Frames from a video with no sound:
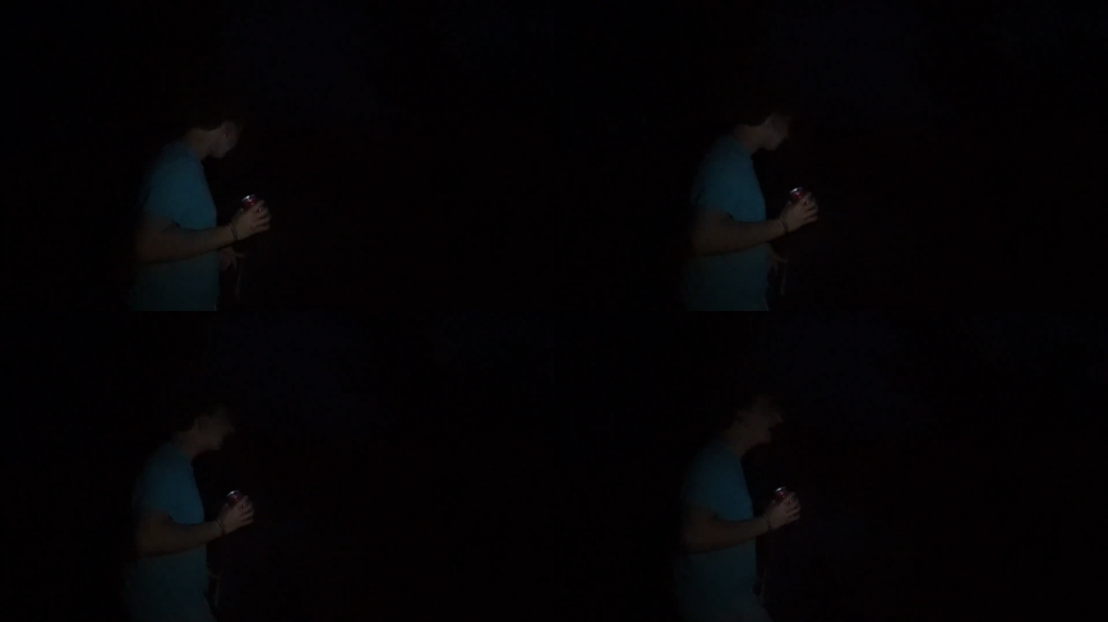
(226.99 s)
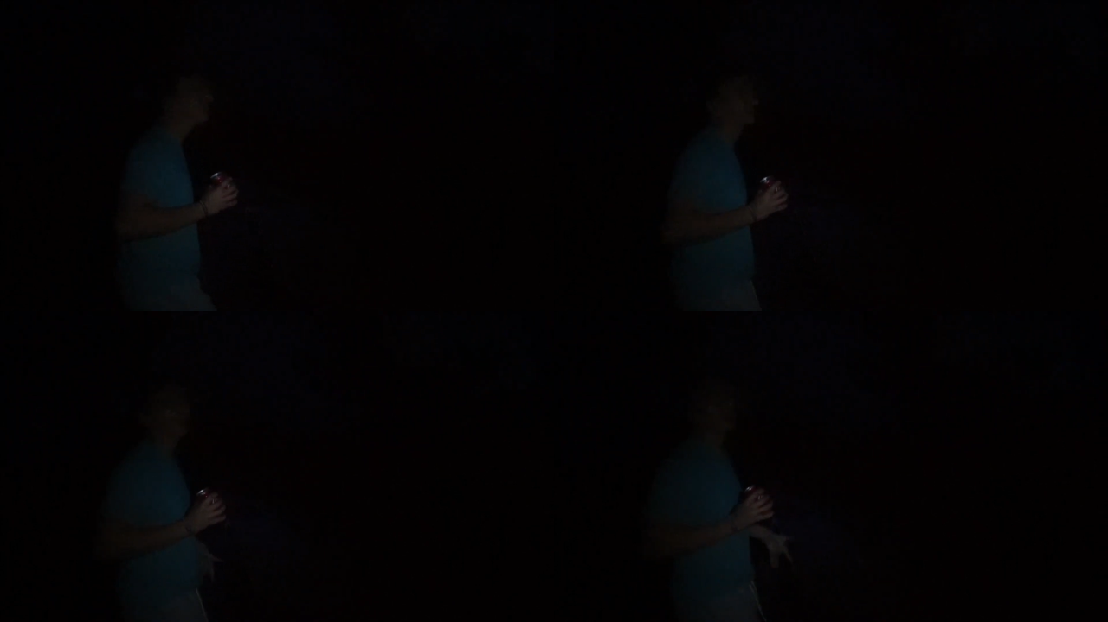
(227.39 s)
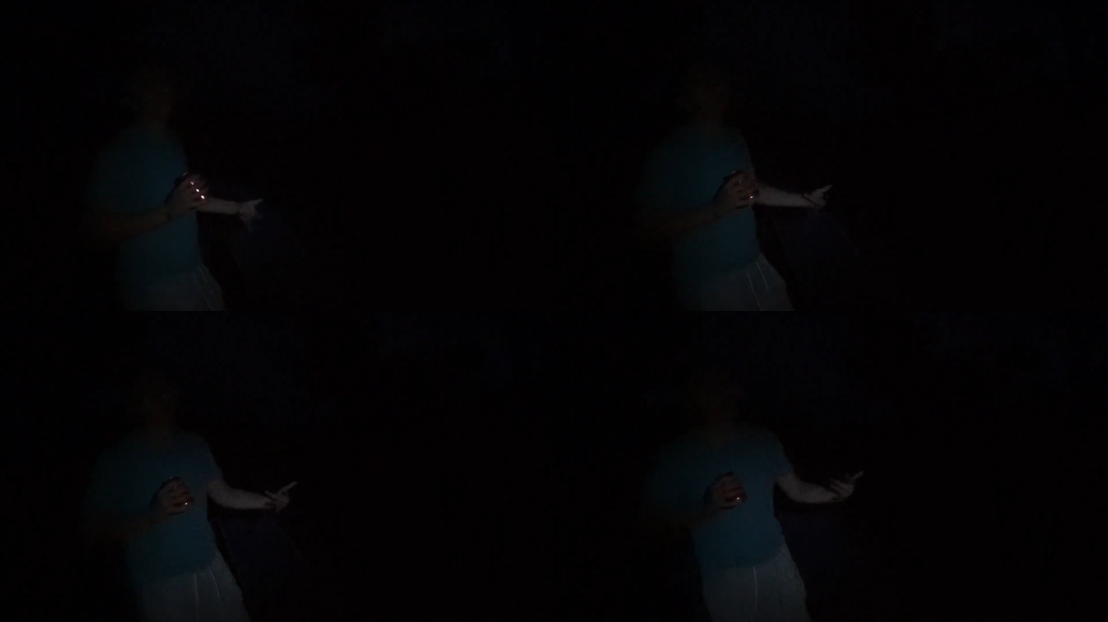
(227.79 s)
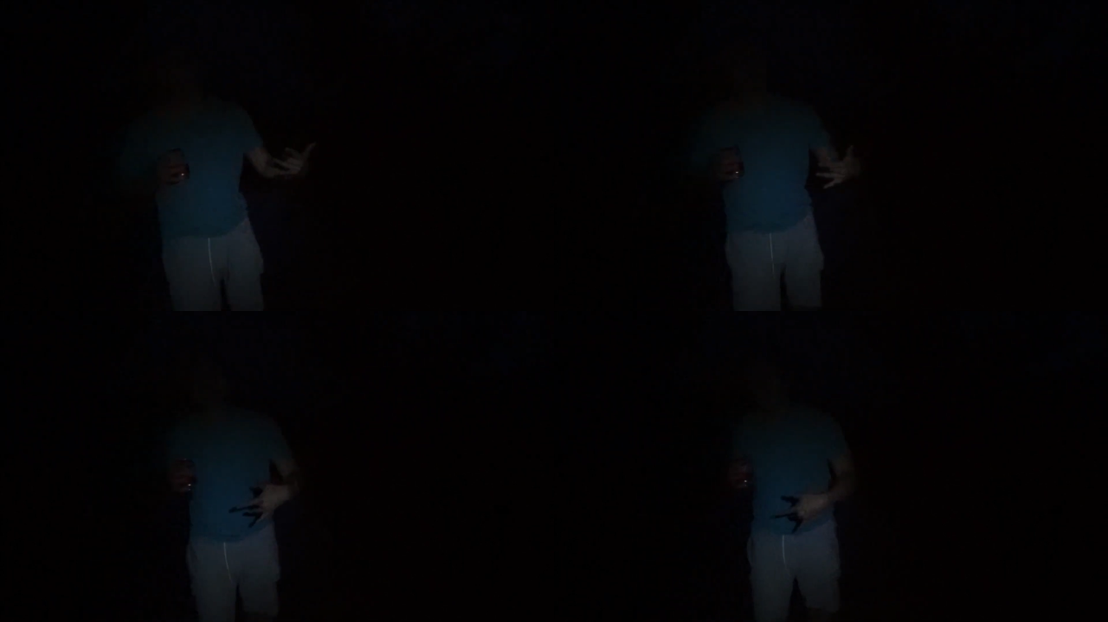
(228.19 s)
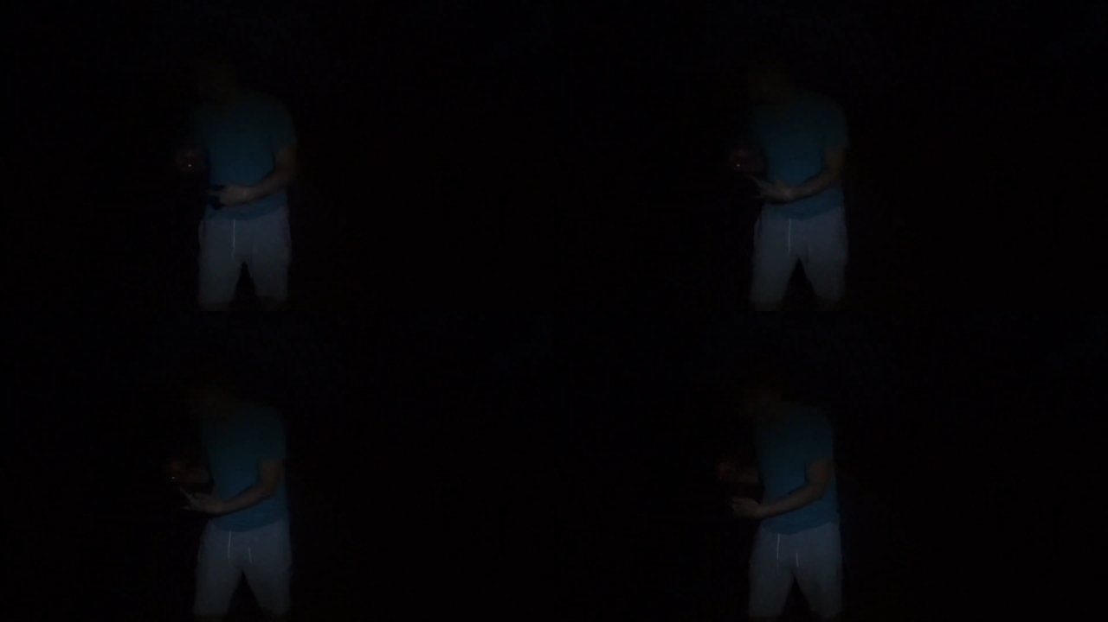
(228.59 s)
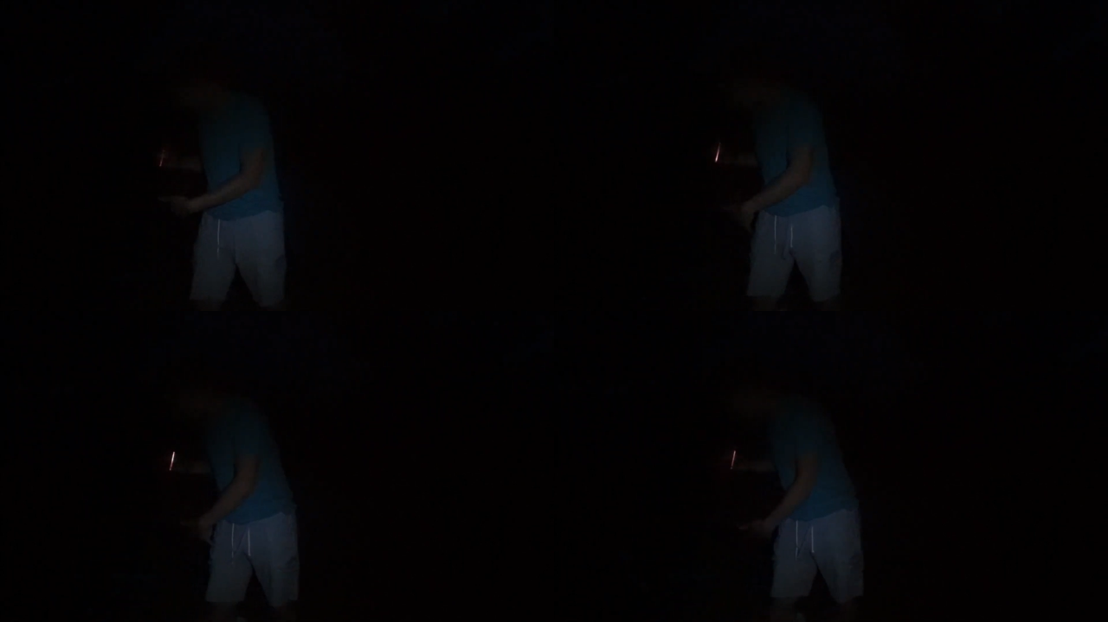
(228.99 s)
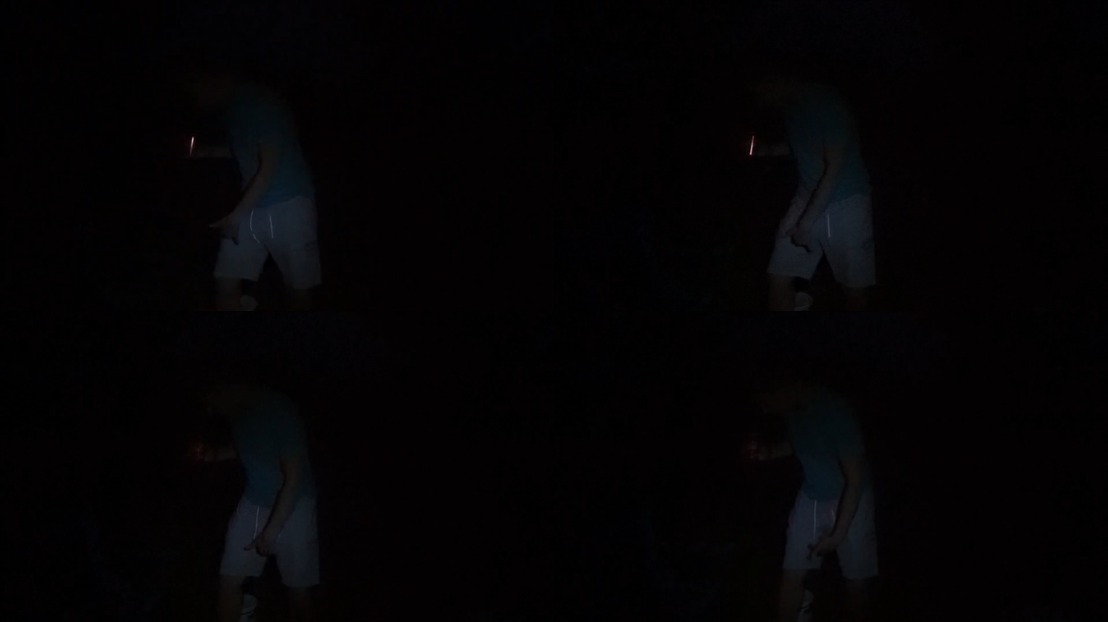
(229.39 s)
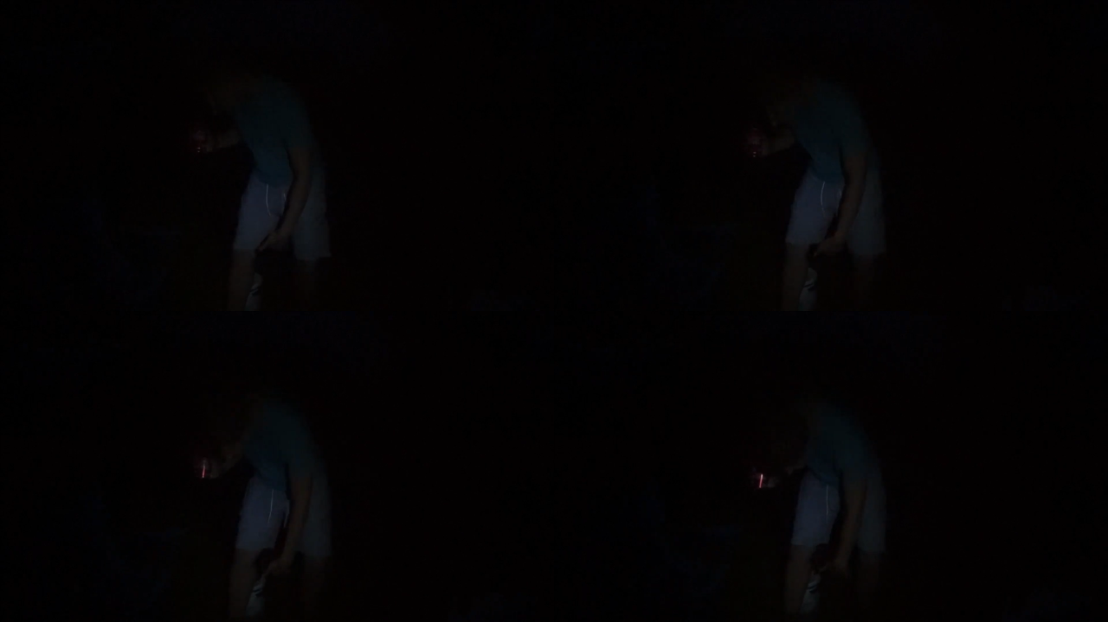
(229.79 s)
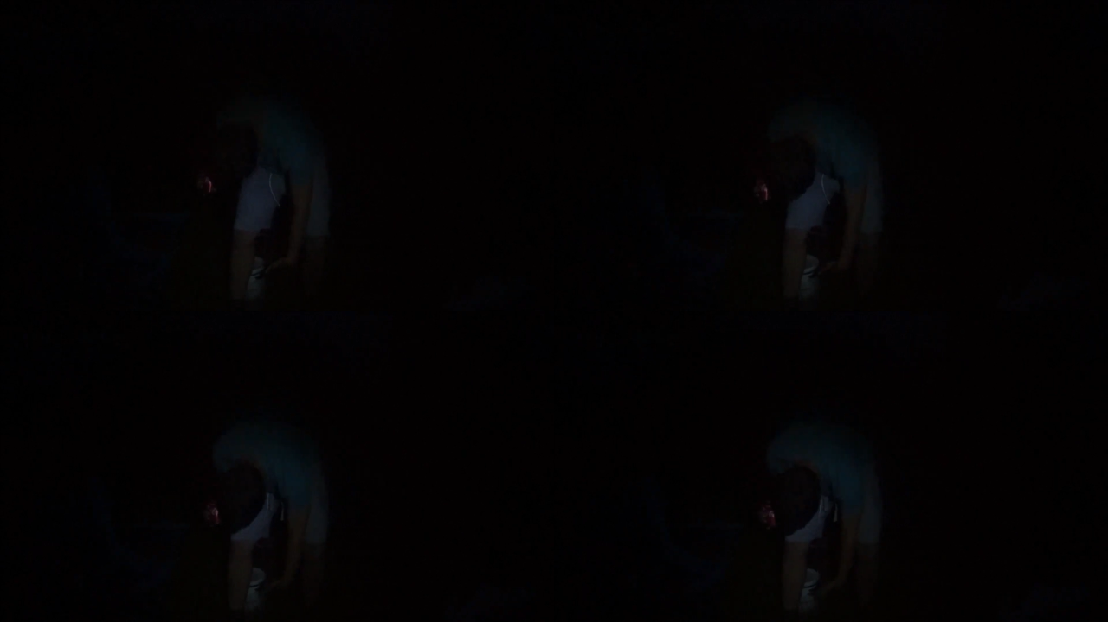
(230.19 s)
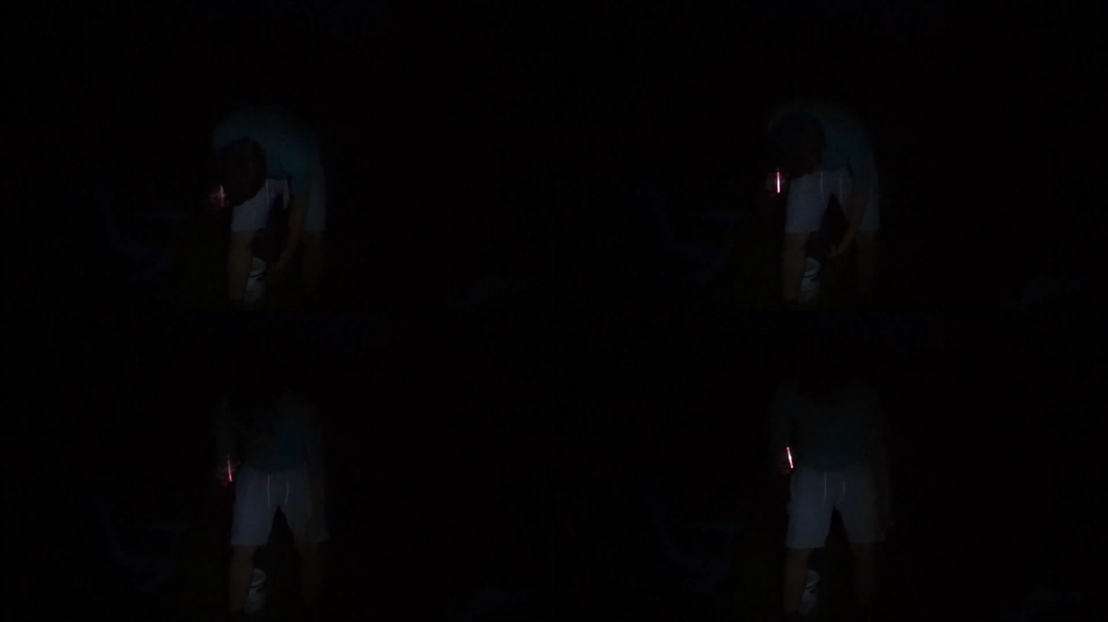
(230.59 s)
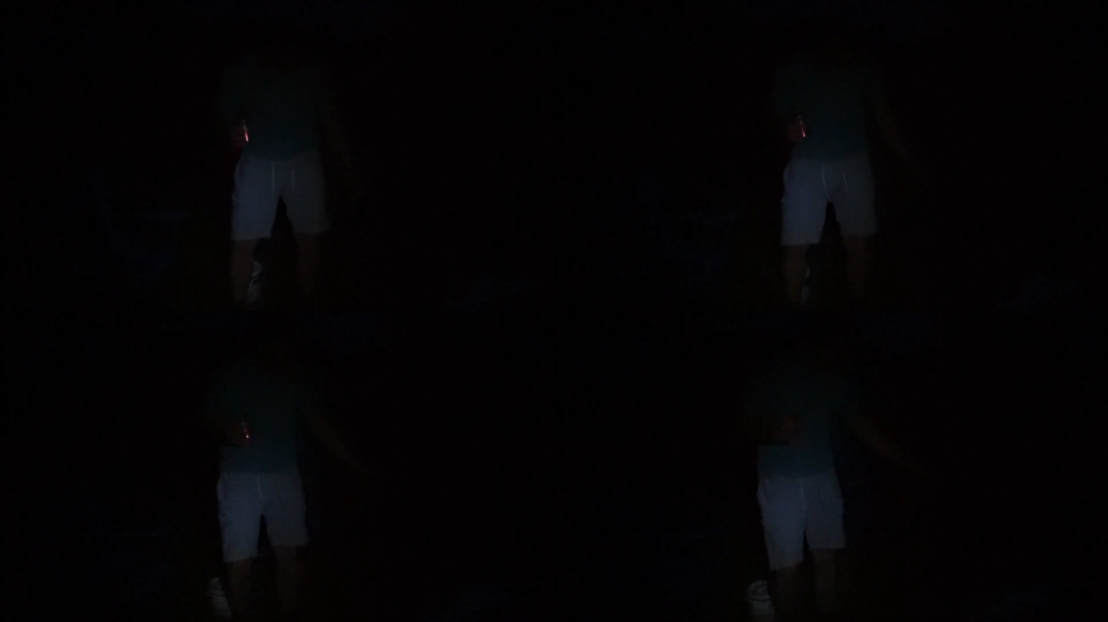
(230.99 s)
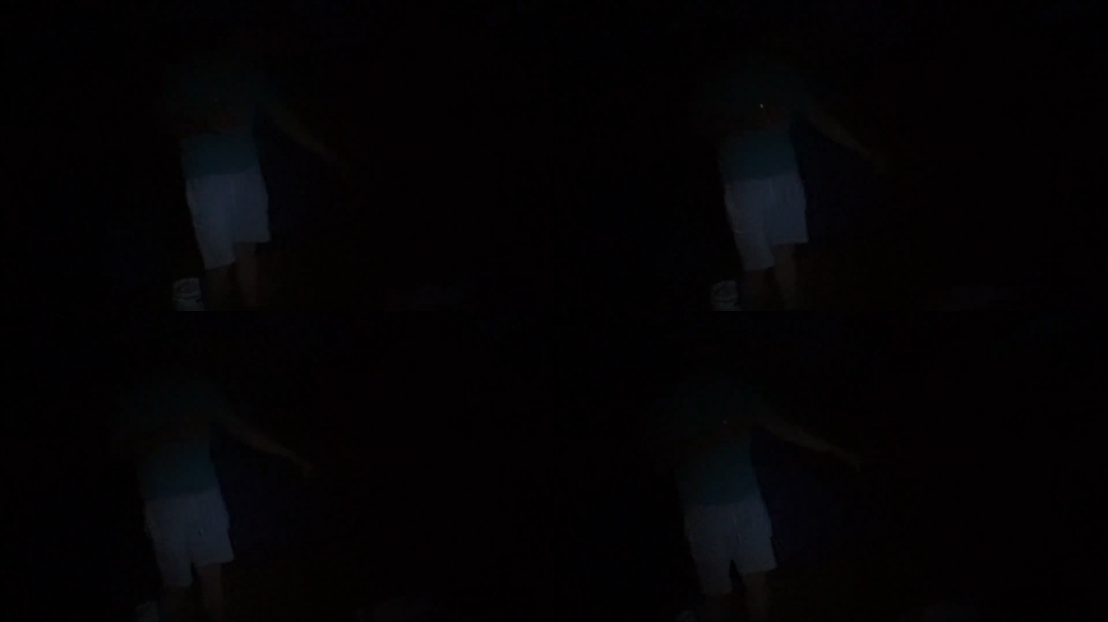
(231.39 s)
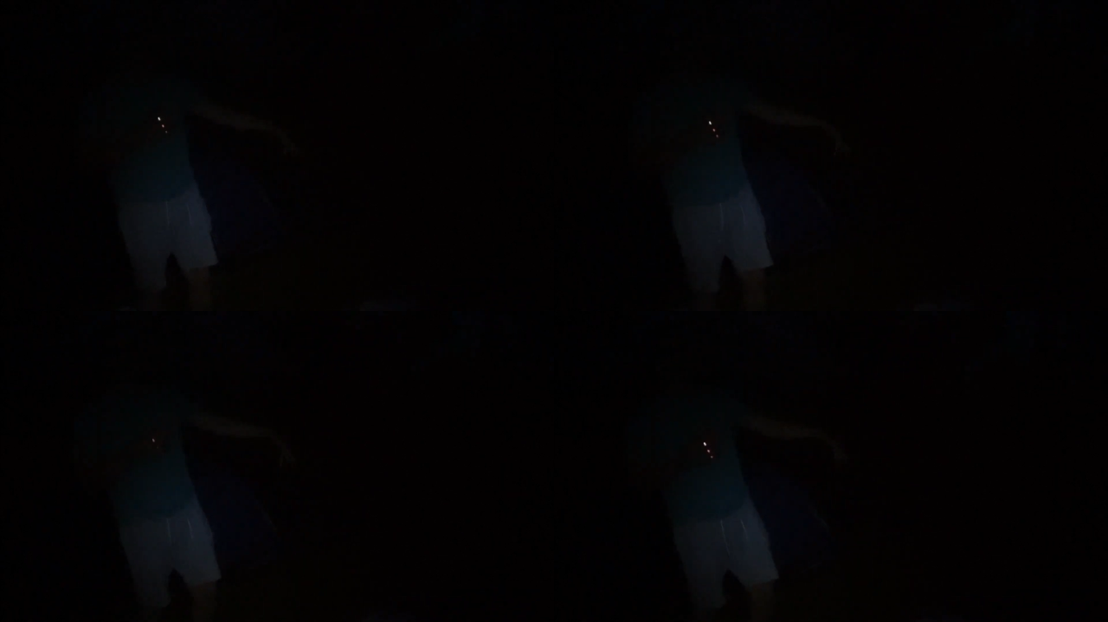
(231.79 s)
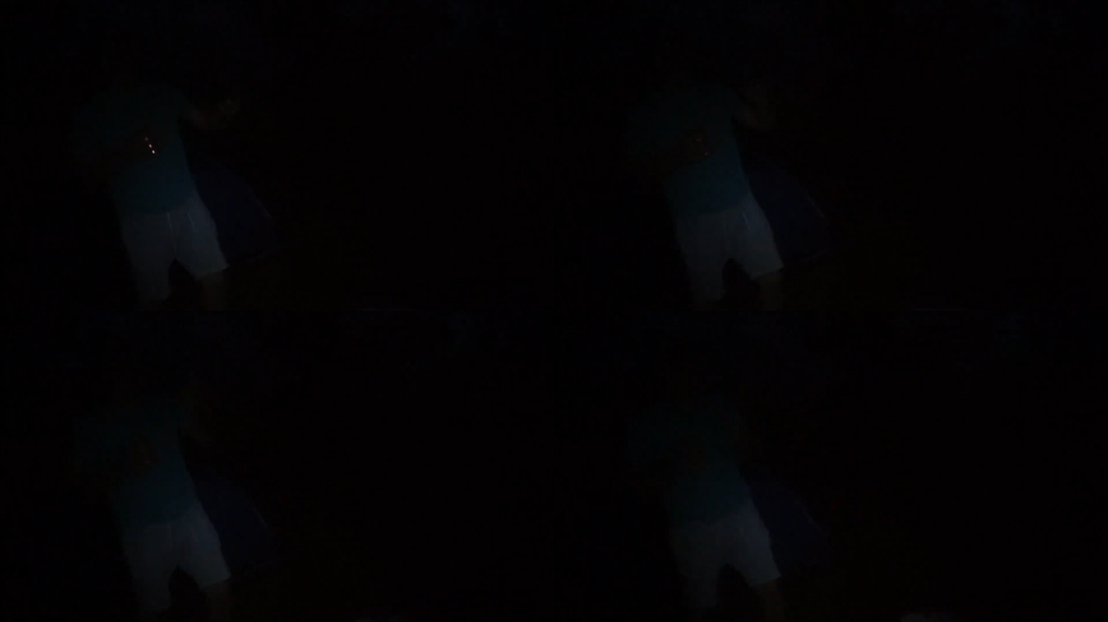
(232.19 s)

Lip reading: Nobody's mouth can be seen.